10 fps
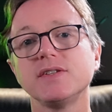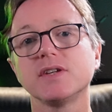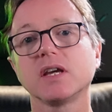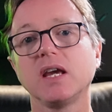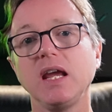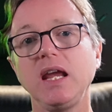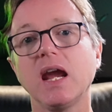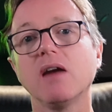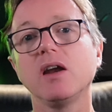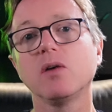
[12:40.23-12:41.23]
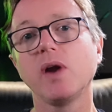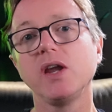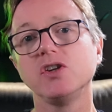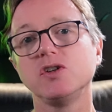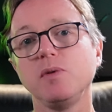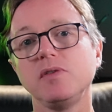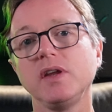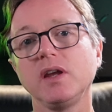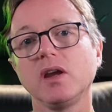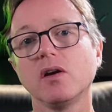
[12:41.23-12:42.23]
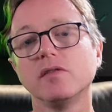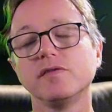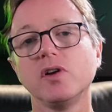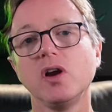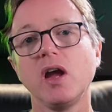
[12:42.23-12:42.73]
is a key area where you should be thinking of